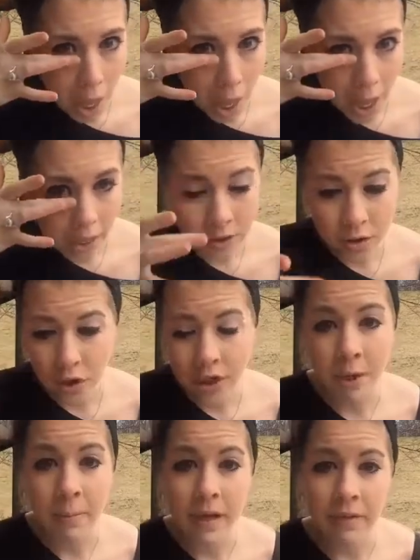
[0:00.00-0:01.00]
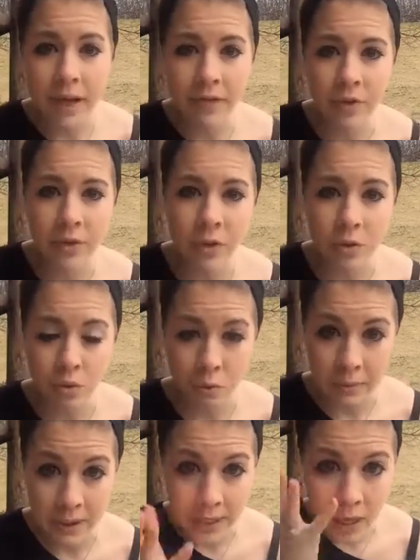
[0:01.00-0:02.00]
and to share my life on social
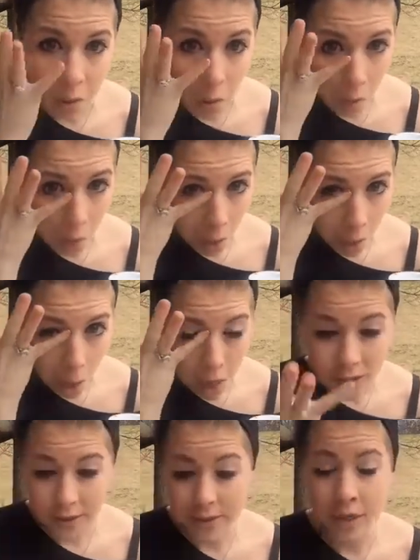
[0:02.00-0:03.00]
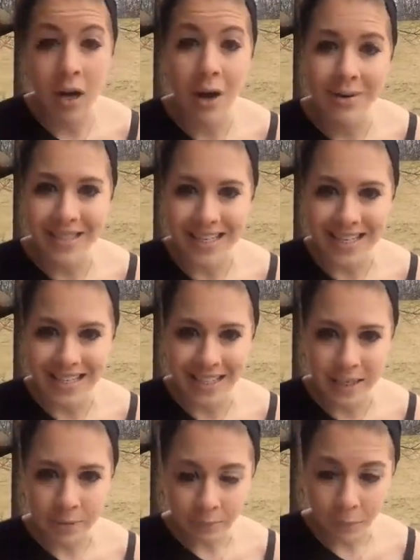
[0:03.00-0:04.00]
media. It's not always
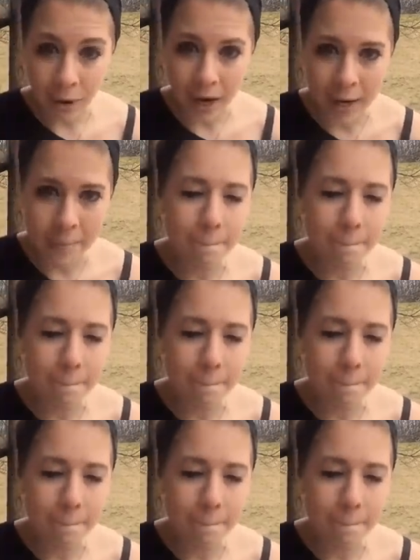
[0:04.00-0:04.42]
easy, right?